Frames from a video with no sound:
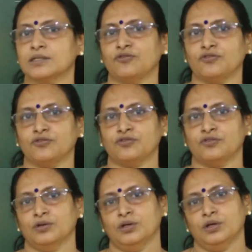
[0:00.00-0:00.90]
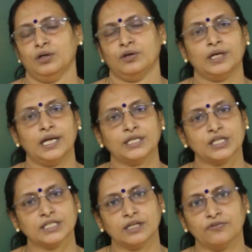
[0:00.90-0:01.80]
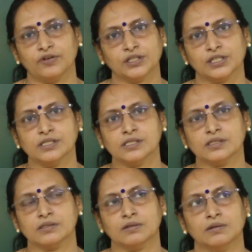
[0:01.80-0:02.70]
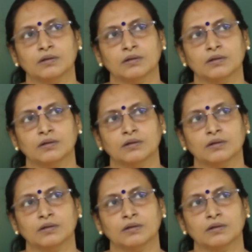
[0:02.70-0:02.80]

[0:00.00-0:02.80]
of relations and functions.